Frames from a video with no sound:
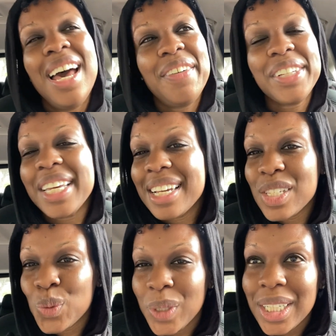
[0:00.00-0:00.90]
Everything
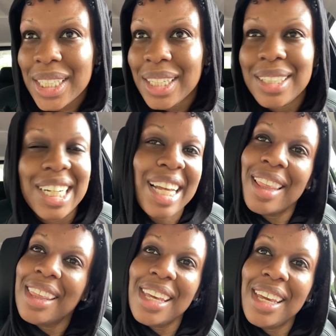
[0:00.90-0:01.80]
has worked.
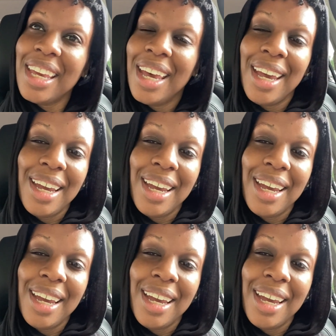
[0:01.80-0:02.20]
The